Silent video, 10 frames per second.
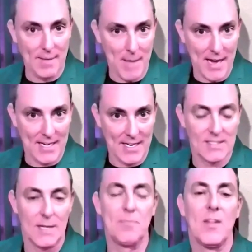
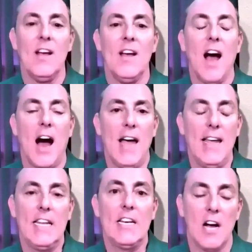mechanism.
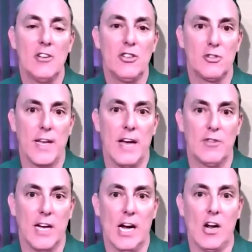In Conscious
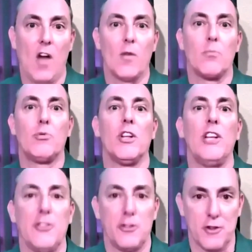Recovery, I call them
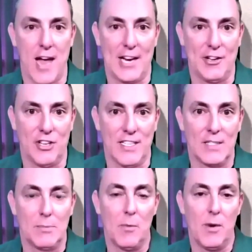brilliant
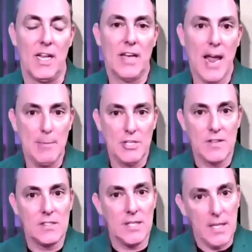strategies. But when it came to
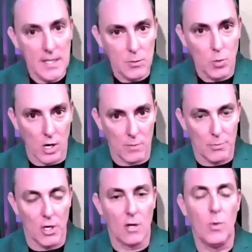the teen
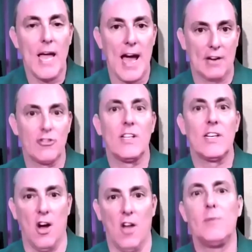workbook, we actually
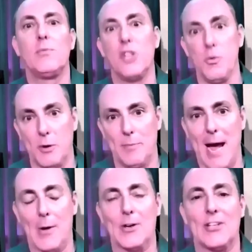called them
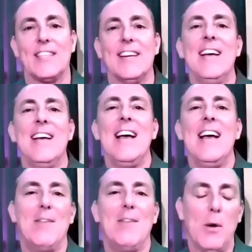superpowers.
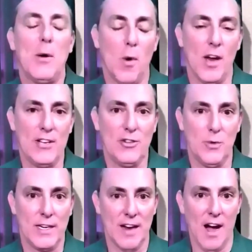And what we wanted
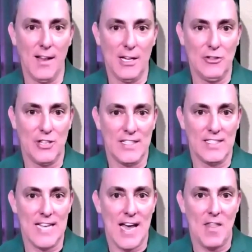to acknowledge
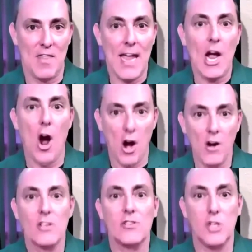is that they
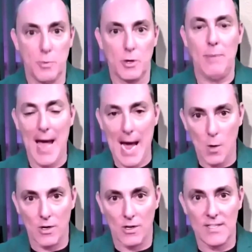are
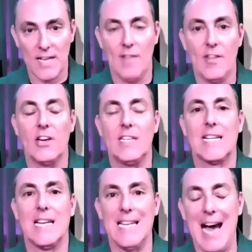superpowers, and there is
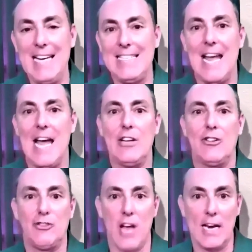a light and a
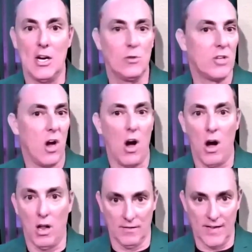shadow to
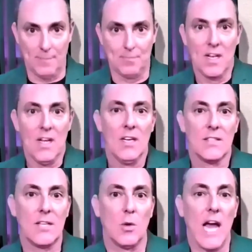all of it.
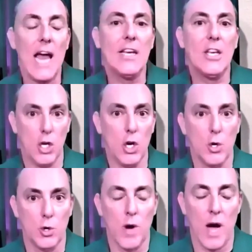So like
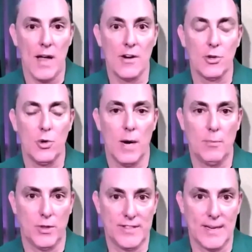you, I grew
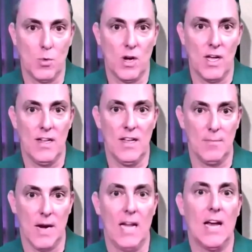up with someone in
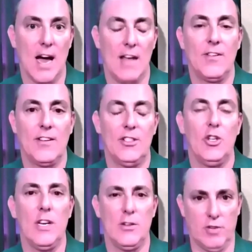my life, and
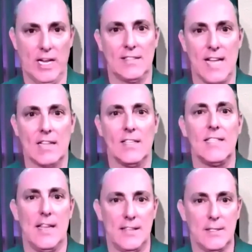you didn't exactly
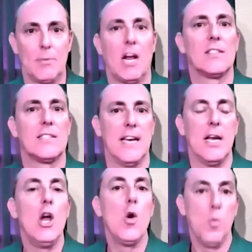say this, but
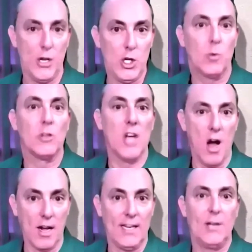say when you were
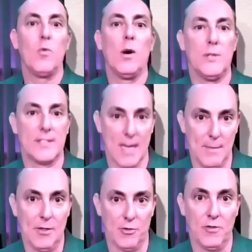talking, what was
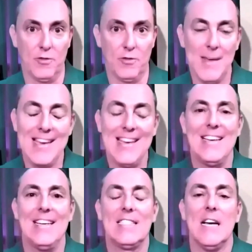coming through for me
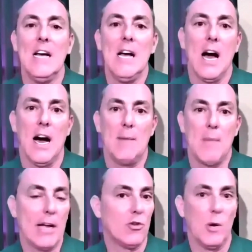is
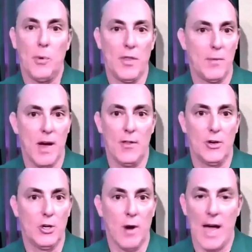I grew up with a
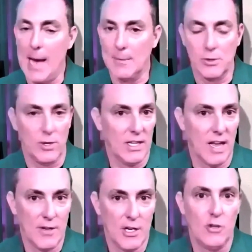mother who I absolutely
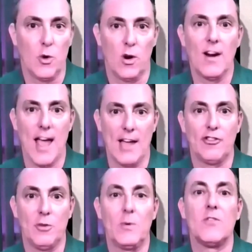love and adore, and
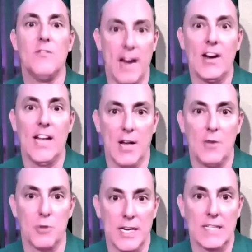she was very
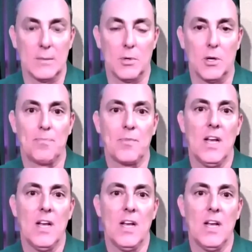unpredictable.